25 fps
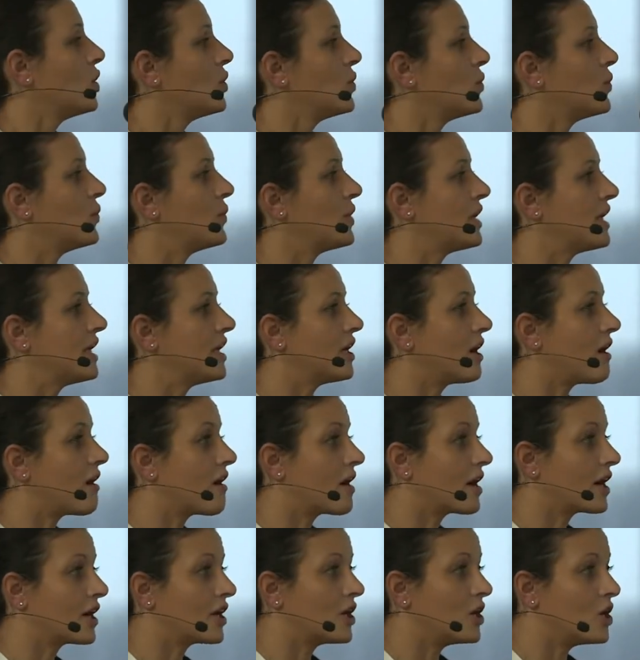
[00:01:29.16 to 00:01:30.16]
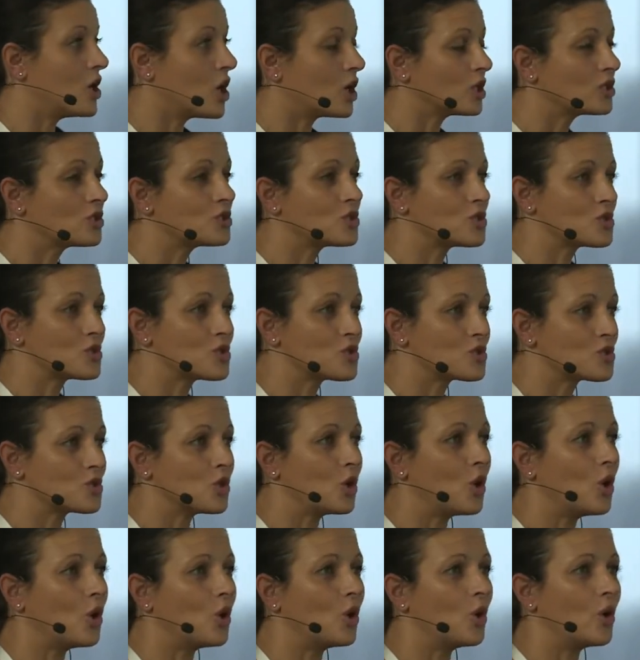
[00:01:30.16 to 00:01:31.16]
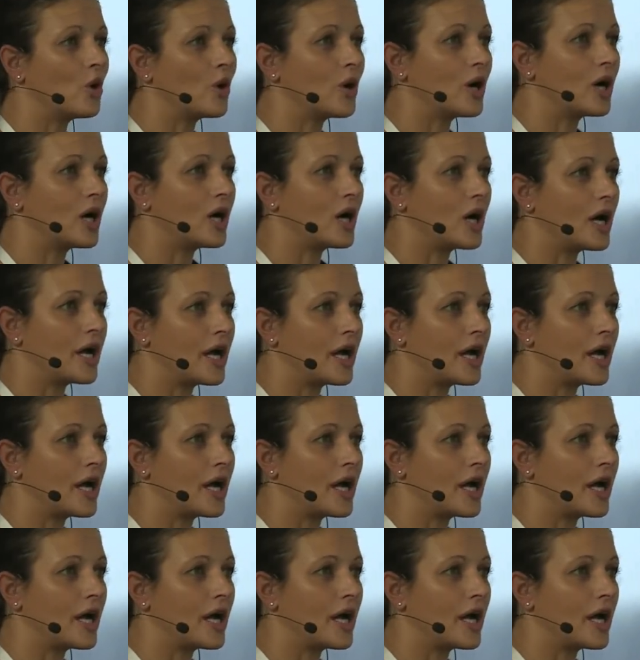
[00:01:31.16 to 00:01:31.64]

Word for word: we are not so